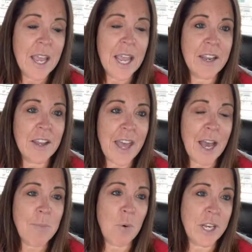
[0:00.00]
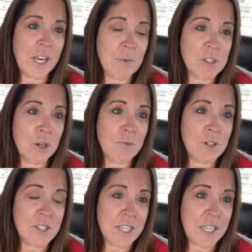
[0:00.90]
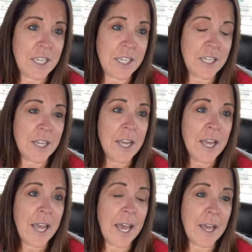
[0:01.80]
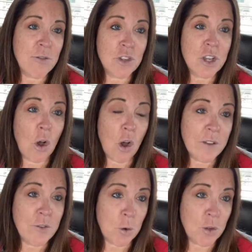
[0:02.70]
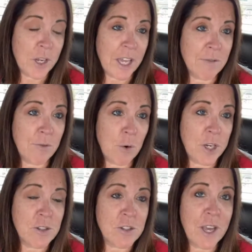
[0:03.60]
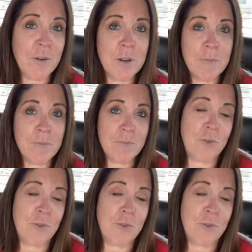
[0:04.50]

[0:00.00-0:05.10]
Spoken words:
And at that point, I was overseeing all of Northern California. So that would, for